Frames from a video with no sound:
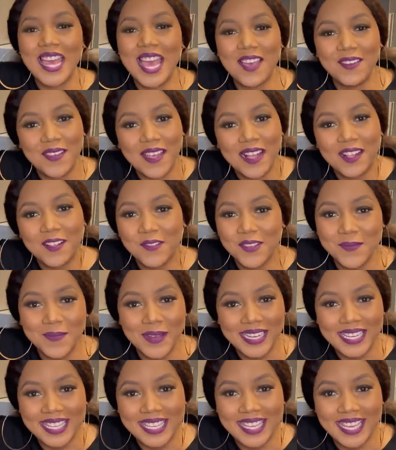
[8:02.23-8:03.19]
have LV
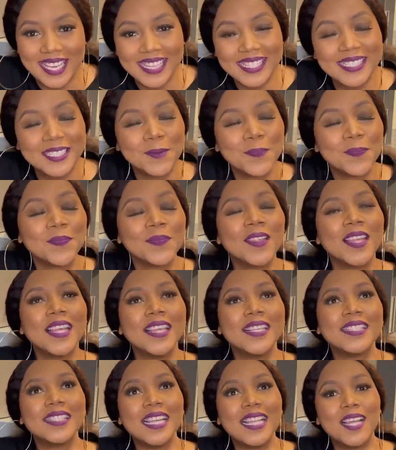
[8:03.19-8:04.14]
money yet.
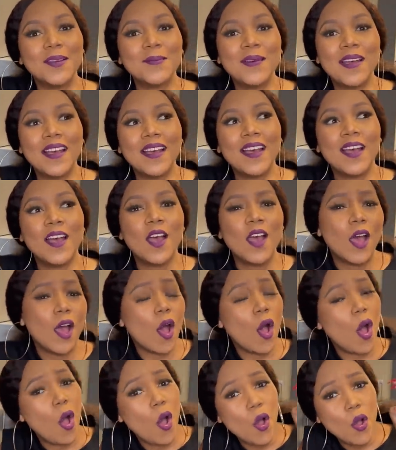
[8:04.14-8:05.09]
Ndzalama
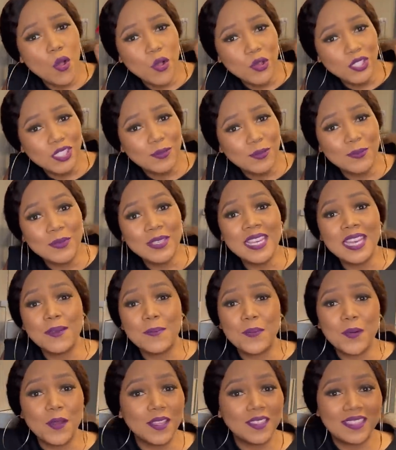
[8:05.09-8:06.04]
owed me a
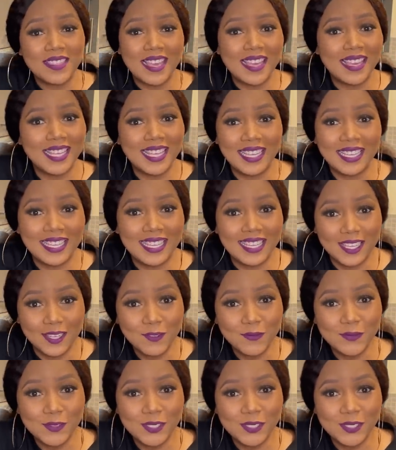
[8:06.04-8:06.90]
birthday gift.